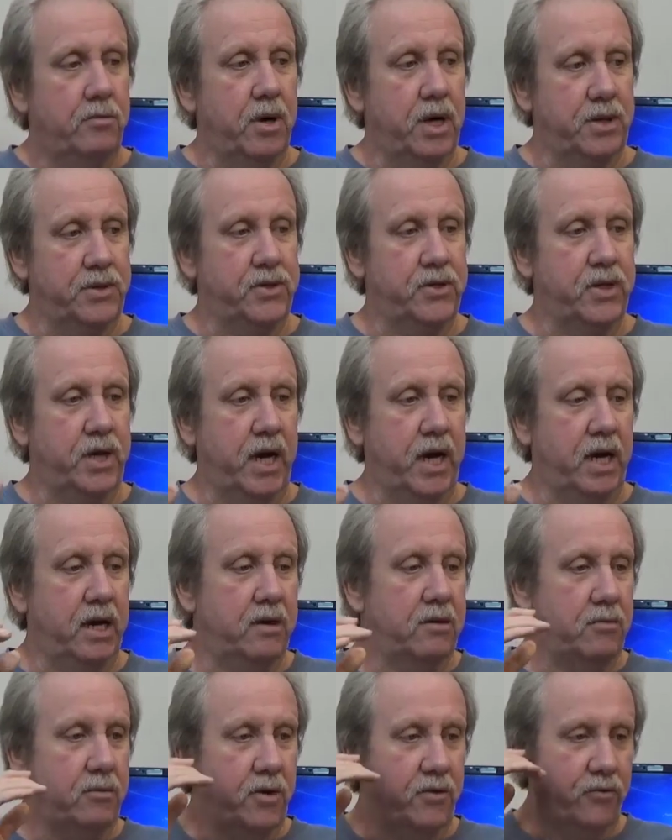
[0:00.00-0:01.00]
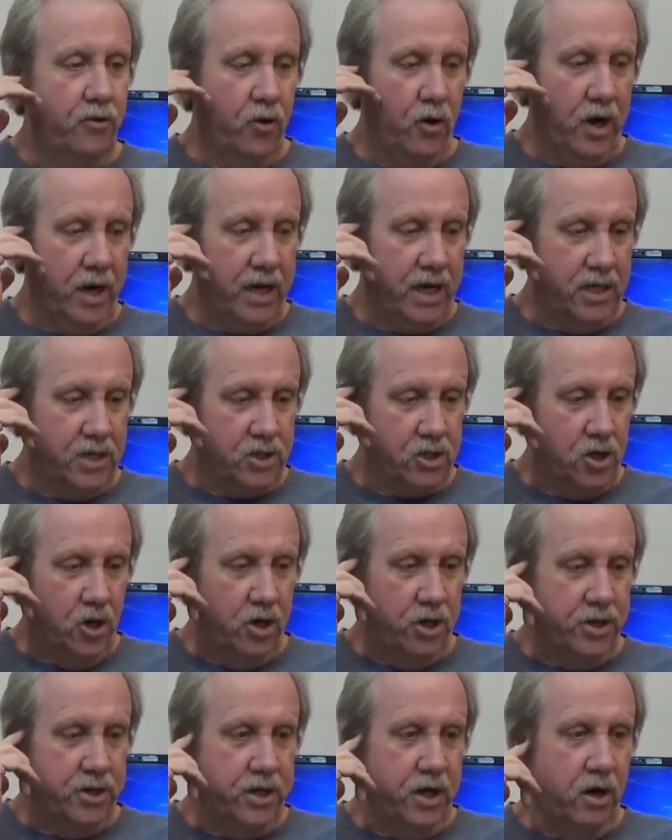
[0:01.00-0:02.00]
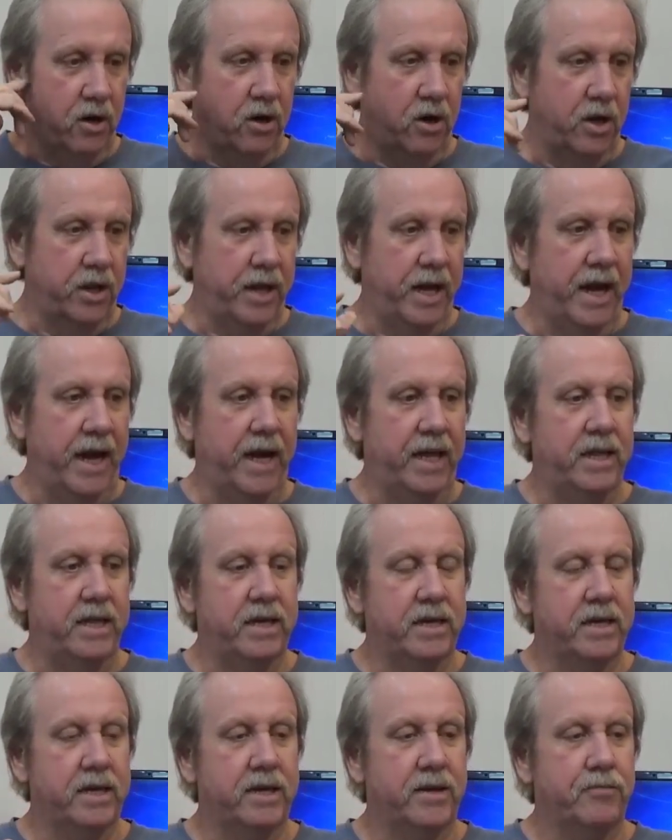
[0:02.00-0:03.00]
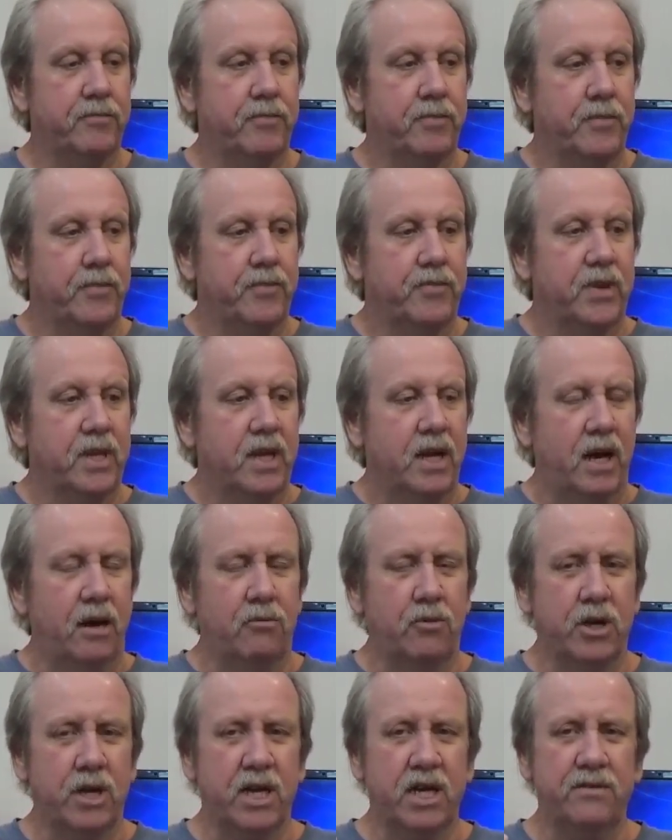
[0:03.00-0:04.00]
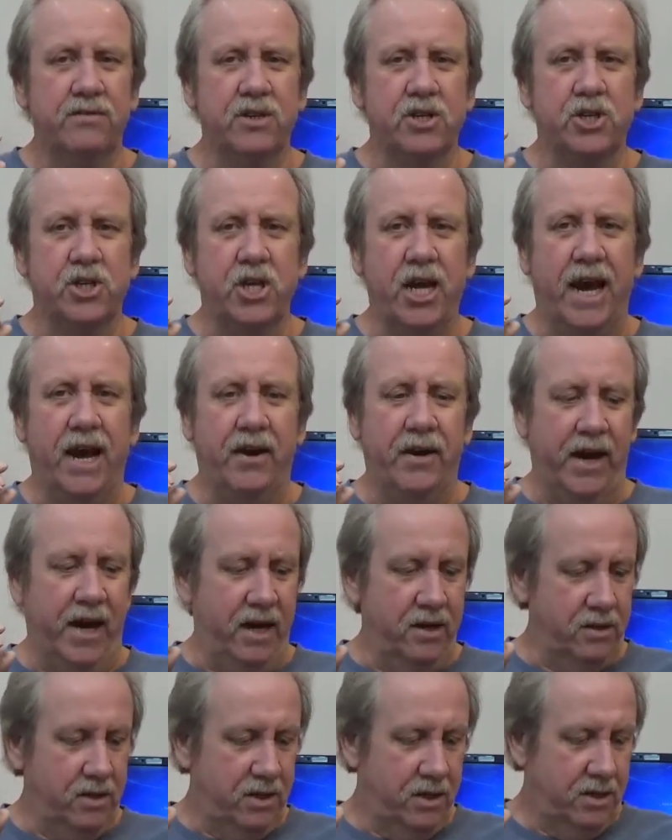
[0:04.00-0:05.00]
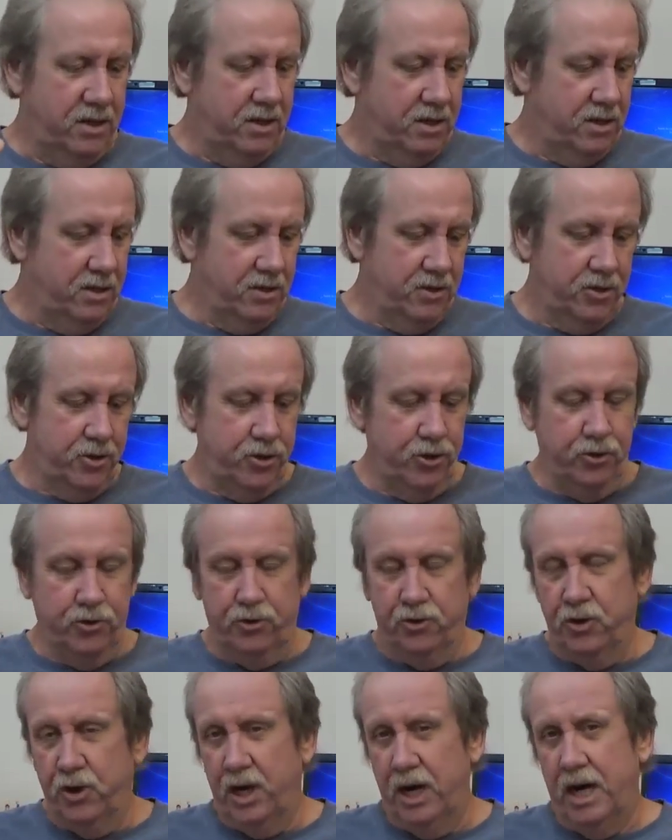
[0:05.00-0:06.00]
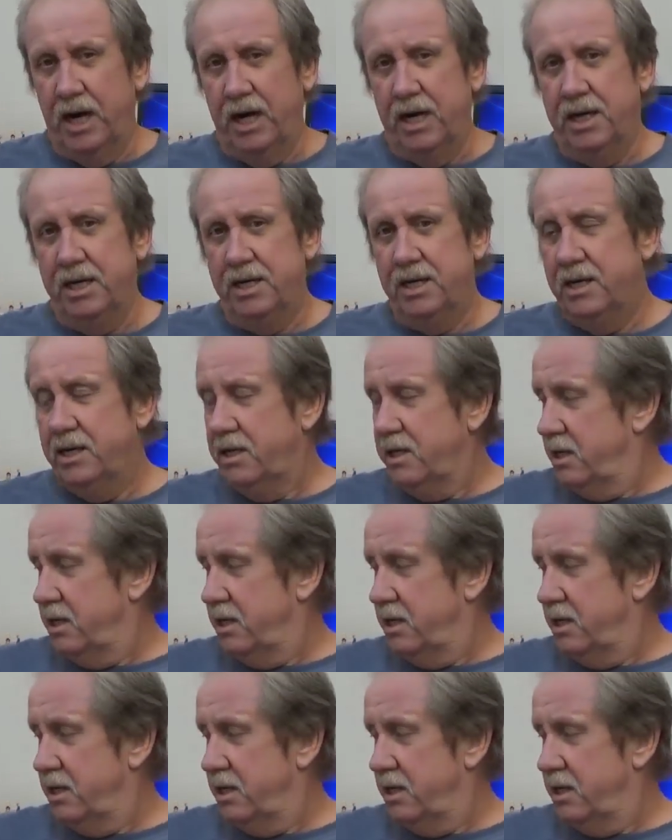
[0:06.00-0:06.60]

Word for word: But uh, before I get started on that, I want to give a shout out to uh,